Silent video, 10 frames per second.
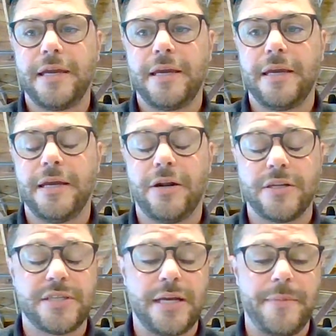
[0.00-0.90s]
And
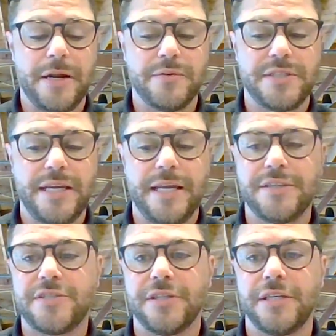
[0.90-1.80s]
honestly, I mean, I was
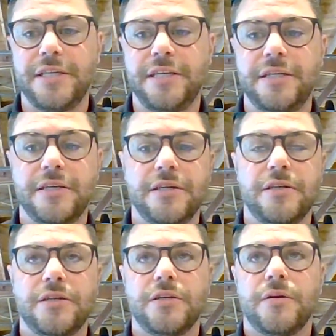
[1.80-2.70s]
instantly
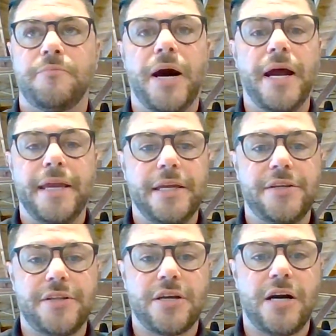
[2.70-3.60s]
buying into
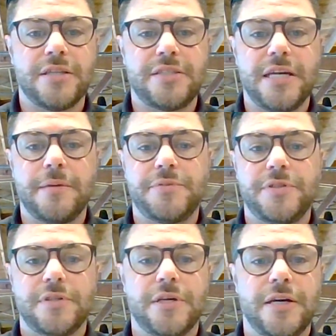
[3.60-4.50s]
the concept,
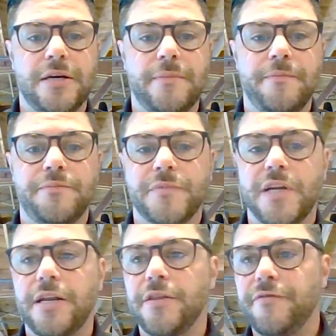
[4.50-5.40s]
kind
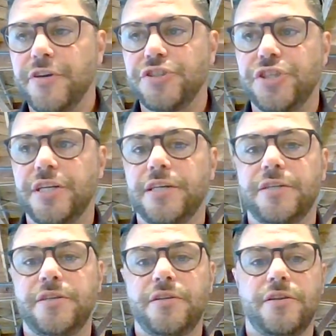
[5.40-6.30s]
of the
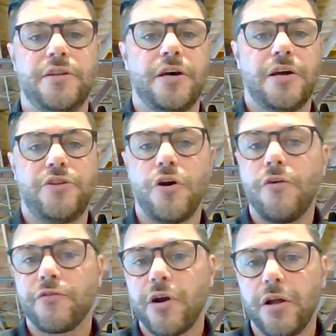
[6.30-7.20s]
vision, the
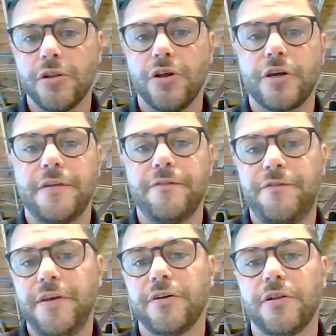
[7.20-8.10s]
overall look and
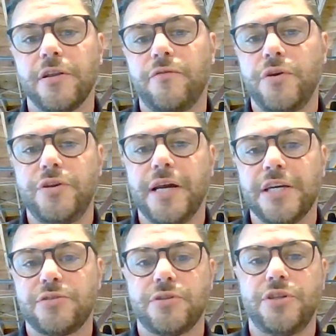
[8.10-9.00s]
feel of what you guys
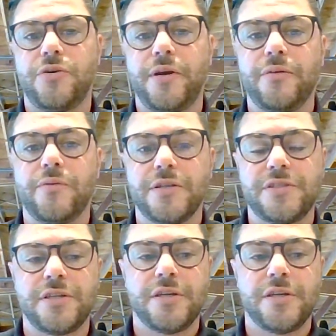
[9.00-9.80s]
were doing was